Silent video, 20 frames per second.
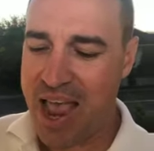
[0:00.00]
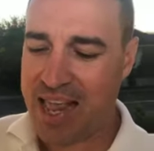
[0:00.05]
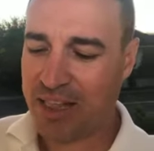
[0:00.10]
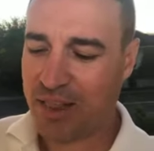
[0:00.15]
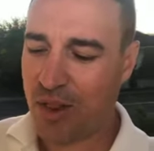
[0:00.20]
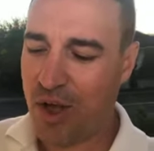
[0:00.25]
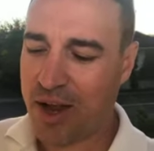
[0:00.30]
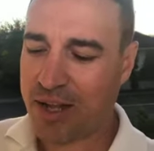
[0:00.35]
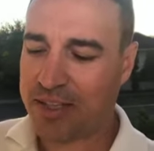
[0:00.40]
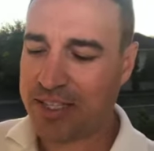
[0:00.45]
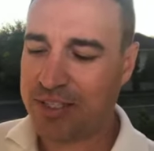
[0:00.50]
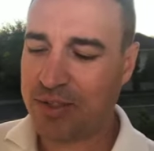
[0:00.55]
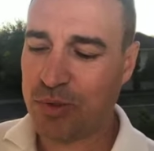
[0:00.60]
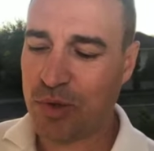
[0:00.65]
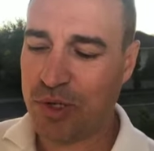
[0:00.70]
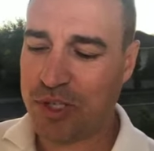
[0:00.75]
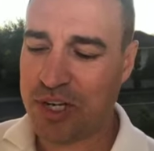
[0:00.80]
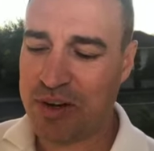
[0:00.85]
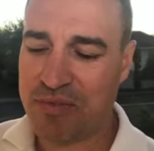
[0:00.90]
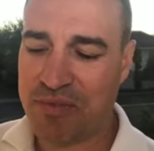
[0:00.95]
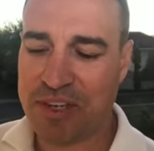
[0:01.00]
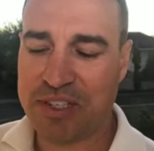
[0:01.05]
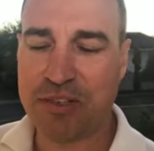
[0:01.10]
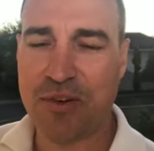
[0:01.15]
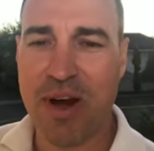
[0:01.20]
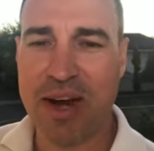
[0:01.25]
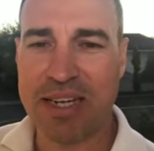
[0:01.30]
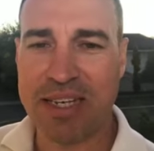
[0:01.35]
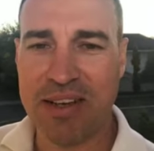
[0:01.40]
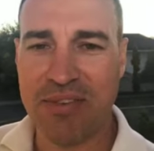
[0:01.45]
a likely surge in
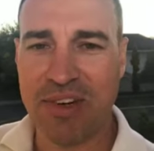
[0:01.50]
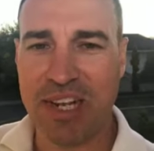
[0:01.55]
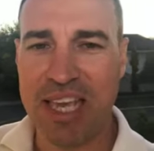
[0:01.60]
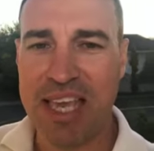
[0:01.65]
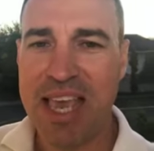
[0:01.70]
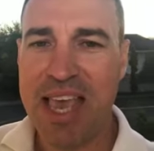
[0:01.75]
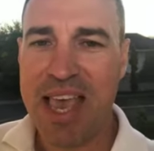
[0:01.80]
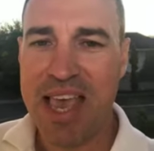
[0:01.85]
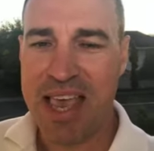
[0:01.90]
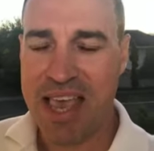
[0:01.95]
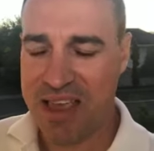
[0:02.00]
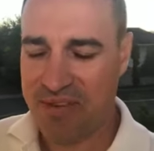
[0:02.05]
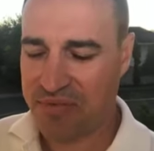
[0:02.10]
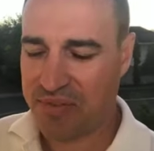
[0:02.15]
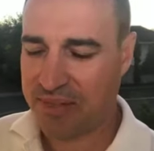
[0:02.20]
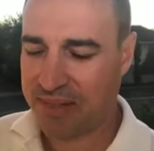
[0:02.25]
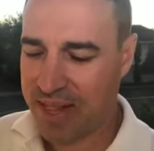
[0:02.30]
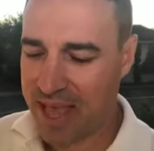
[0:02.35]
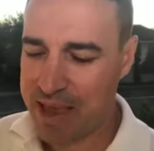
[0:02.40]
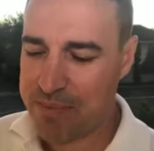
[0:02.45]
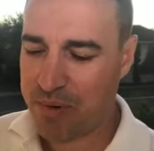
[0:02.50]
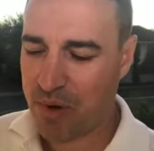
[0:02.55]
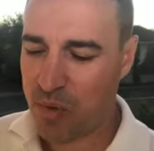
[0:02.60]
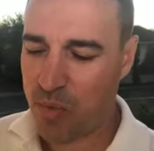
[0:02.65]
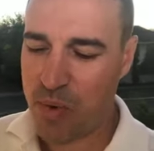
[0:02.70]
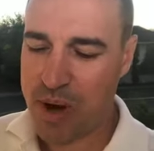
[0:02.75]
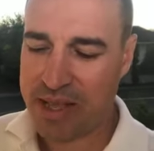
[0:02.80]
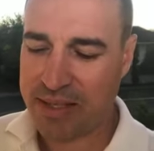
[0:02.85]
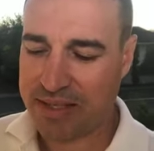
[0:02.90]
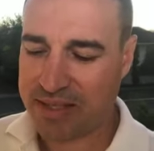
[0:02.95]
investor activity if Labor
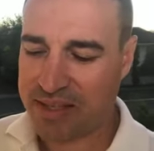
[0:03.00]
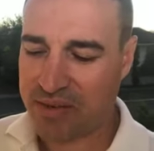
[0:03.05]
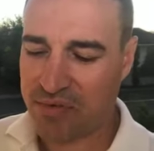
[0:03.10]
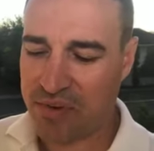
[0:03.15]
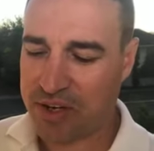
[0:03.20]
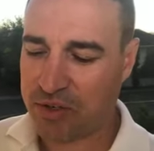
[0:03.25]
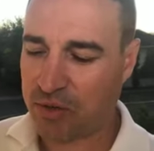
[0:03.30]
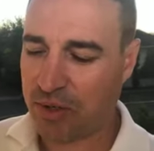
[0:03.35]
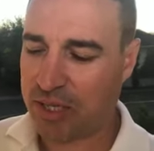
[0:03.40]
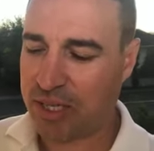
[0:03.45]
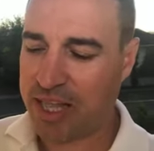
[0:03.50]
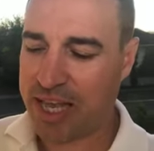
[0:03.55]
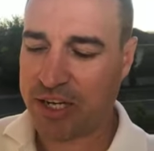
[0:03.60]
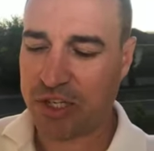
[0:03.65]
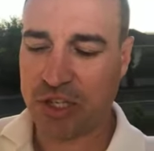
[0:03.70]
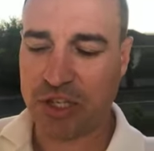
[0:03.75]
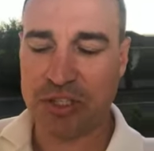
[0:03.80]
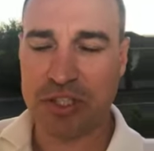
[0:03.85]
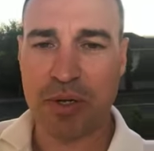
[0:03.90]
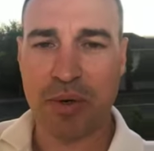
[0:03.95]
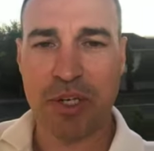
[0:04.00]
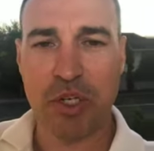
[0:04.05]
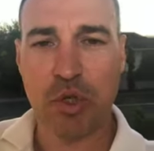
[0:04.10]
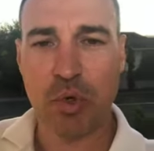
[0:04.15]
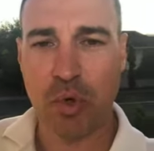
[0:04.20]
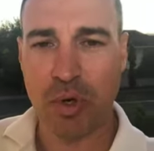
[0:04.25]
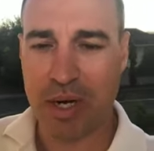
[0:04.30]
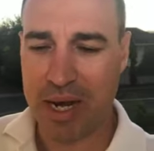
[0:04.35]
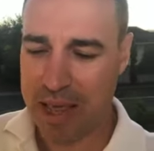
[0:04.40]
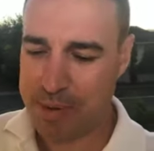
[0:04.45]
wins the federal election. So a
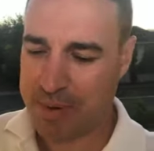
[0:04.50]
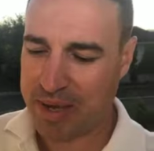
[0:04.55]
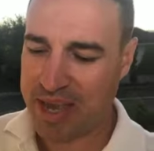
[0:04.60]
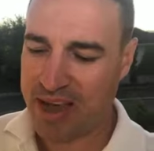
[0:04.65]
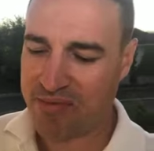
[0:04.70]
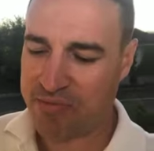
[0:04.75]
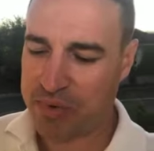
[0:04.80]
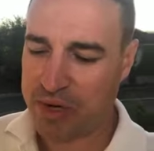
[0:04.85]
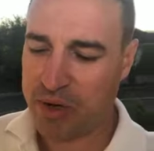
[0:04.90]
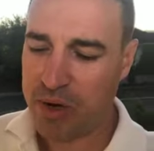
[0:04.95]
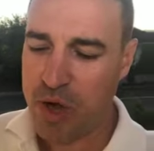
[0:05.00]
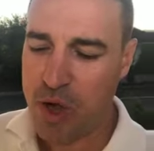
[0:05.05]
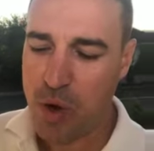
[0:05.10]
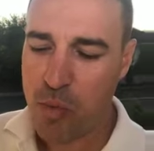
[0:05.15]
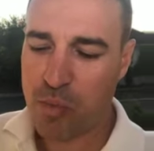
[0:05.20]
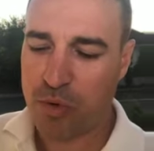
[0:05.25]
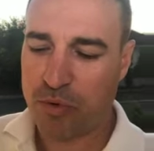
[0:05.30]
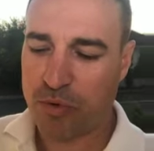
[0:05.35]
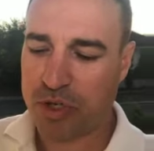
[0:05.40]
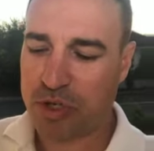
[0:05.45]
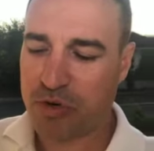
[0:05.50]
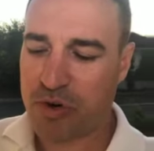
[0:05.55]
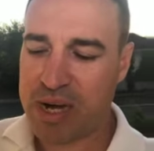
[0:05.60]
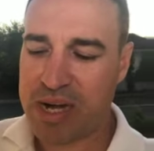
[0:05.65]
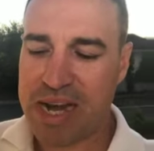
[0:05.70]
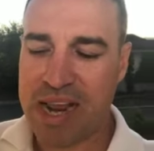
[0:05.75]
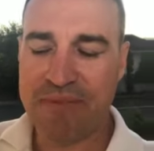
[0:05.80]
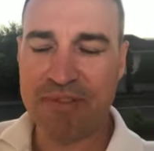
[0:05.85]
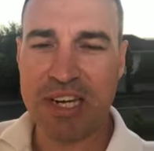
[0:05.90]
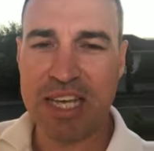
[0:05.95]
Shorten Labor government would
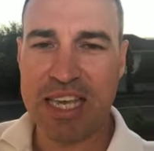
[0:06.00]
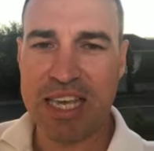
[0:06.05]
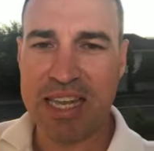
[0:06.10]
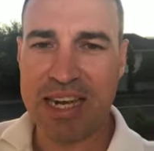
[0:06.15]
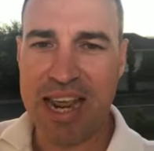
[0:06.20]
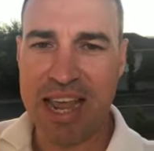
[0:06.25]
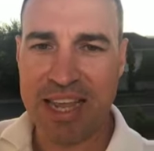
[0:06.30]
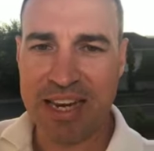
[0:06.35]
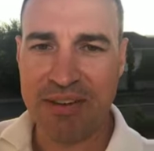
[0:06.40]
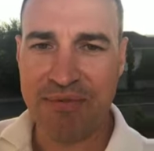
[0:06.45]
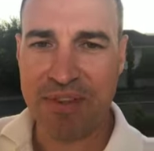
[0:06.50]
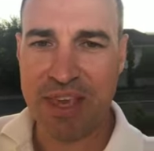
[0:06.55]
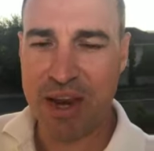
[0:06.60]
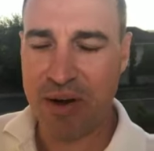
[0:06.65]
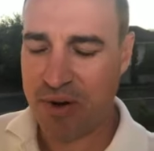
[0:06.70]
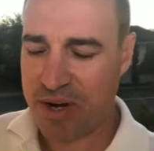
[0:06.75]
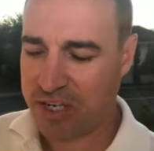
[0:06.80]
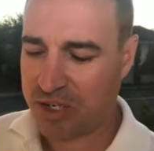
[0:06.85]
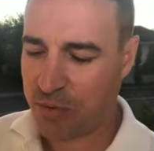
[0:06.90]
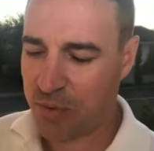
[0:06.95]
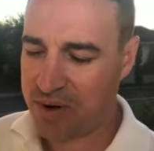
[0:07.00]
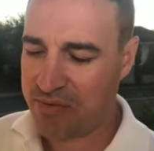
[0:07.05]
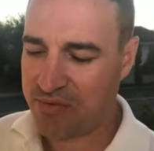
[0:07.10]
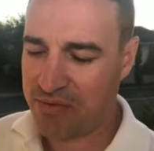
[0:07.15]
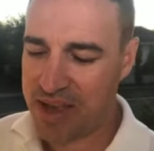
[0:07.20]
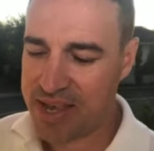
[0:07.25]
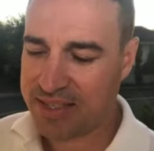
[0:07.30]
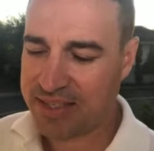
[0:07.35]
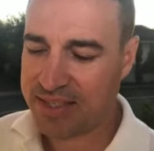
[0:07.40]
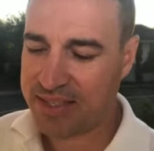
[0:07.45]
restrict negative gearing to
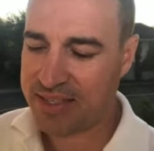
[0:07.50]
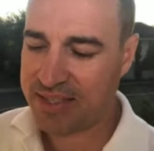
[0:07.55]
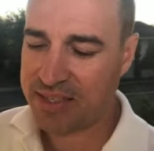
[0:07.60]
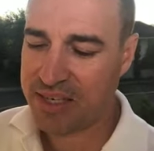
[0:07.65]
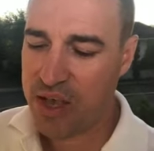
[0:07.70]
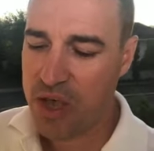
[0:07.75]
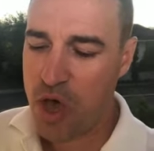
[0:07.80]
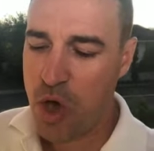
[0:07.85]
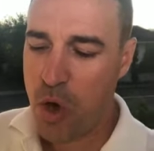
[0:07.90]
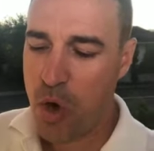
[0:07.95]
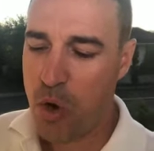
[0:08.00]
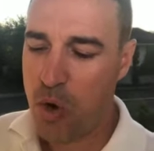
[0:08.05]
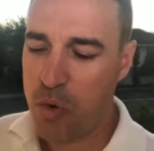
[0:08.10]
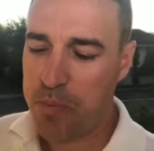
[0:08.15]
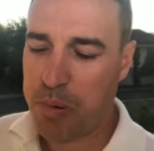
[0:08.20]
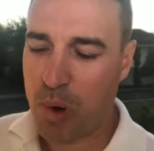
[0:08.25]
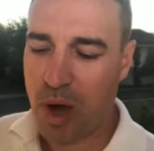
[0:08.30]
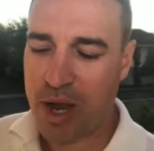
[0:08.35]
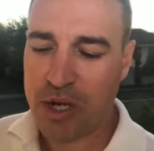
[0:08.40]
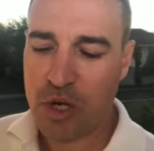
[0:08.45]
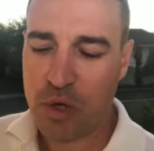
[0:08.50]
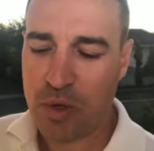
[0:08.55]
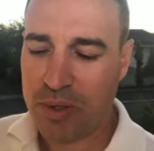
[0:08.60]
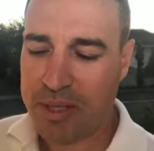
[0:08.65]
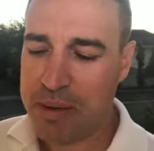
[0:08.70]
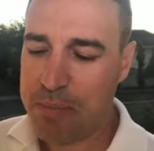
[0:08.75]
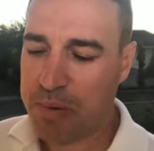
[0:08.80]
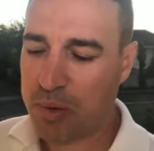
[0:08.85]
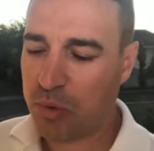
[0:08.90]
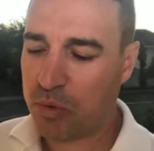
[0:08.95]
investors who buy
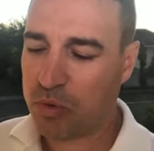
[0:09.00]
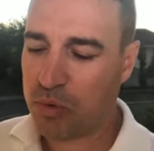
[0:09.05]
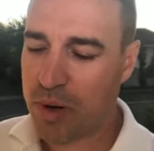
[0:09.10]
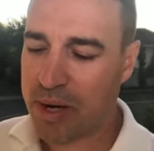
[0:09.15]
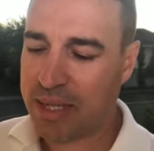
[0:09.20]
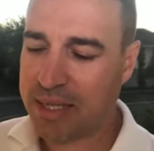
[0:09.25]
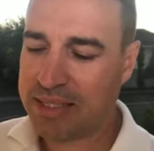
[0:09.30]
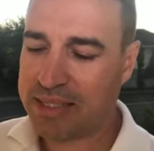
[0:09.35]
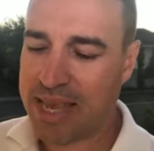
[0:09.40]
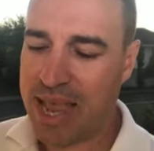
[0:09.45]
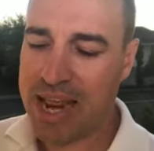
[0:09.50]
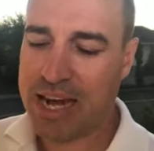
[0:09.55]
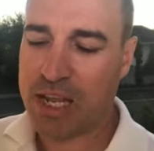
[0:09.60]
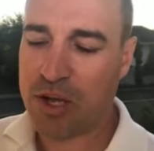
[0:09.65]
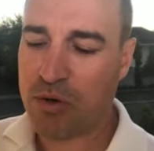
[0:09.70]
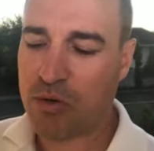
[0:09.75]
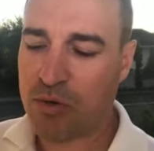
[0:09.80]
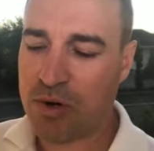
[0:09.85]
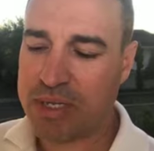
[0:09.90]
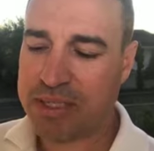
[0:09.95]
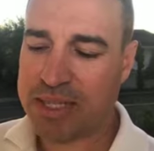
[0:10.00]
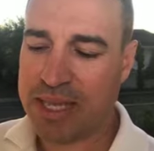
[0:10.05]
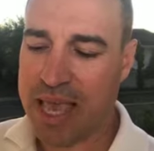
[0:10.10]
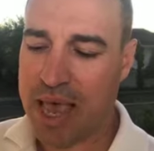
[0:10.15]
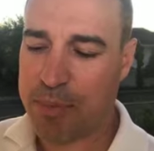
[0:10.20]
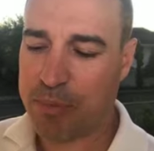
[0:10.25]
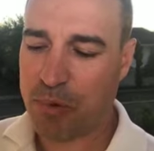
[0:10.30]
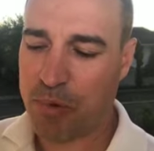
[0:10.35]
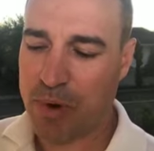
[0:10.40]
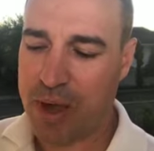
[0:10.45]
newly built dwellings and increase the
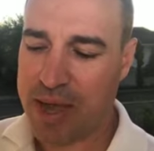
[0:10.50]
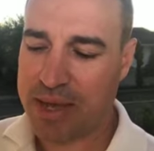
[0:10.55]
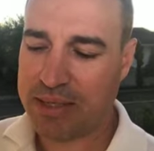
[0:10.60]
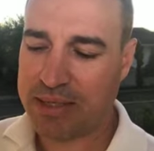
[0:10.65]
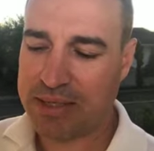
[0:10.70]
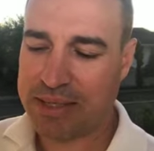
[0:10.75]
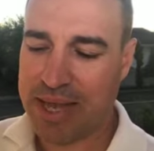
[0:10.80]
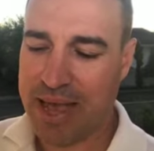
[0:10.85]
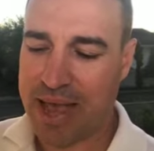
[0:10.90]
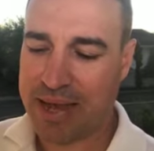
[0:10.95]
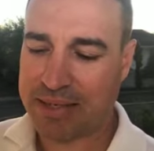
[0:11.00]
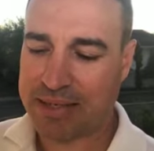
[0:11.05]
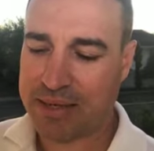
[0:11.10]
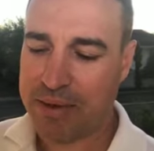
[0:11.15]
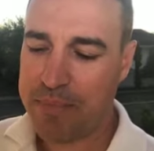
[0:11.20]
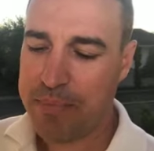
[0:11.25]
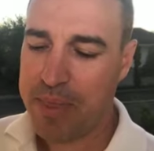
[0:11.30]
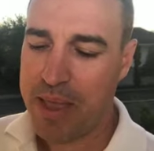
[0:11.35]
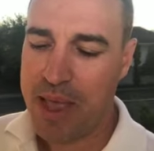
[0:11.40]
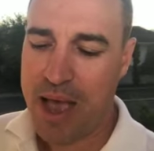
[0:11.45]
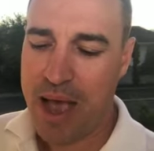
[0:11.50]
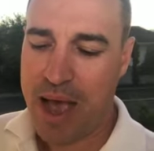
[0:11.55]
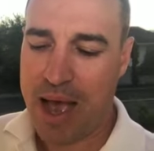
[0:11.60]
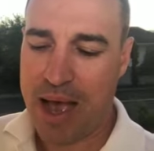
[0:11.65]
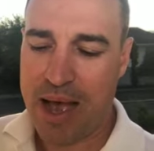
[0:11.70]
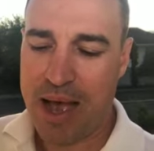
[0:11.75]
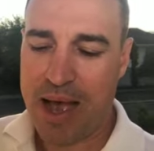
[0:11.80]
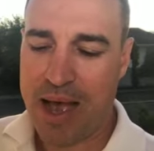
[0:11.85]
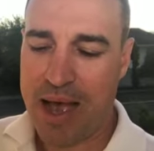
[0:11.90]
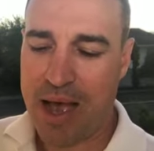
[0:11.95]
capital gains tax
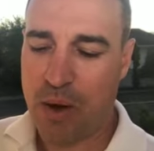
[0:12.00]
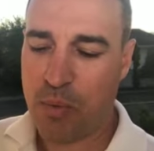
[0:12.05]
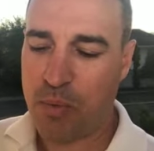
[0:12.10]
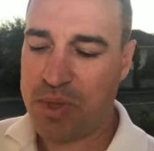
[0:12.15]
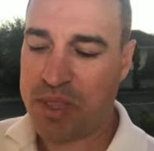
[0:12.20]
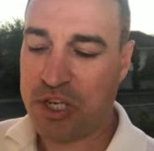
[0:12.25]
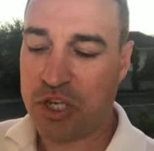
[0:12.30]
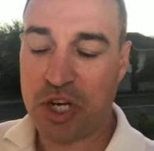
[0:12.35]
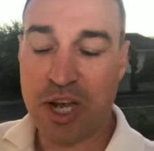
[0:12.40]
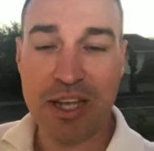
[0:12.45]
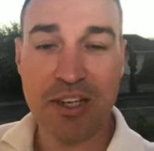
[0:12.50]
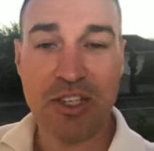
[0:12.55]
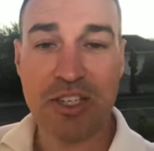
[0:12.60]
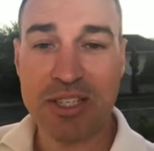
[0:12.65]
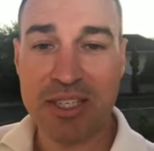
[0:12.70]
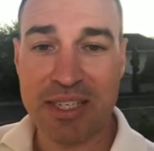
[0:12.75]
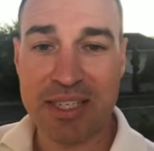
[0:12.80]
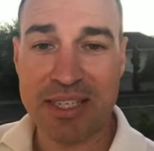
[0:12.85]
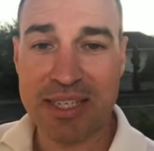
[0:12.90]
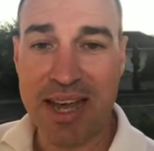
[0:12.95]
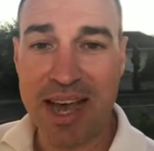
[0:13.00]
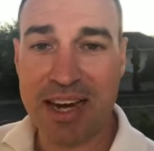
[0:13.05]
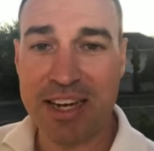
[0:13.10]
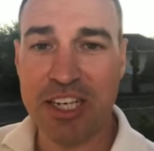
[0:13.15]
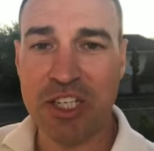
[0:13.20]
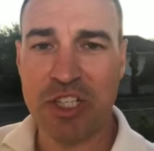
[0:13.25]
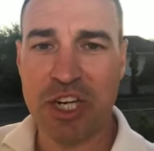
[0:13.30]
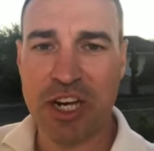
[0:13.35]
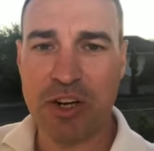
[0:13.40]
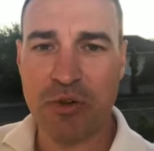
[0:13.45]
uh, with the changes to
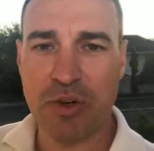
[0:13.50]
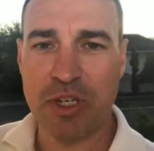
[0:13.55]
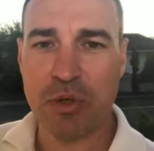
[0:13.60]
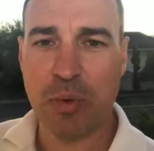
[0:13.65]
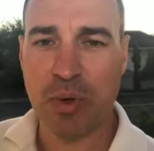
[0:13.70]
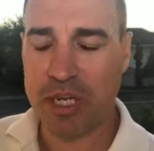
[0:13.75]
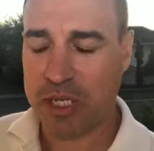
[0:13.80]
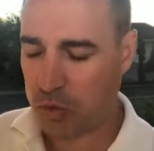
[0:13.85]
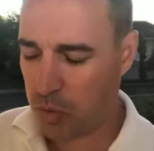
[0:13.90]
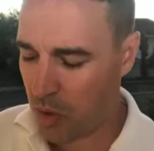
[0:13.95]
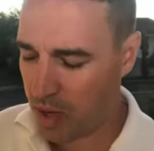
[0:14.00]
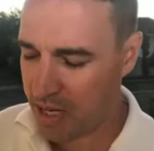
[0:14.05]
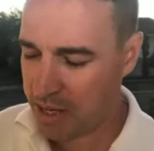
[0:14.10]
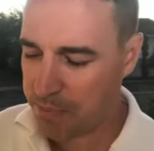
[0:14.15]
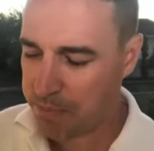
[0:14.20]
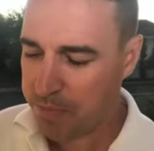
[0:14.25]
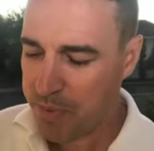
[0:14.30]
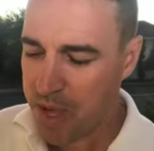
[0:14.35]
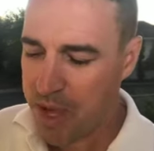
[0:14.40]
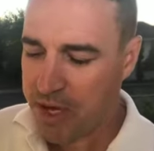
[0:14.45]
start in January 2020.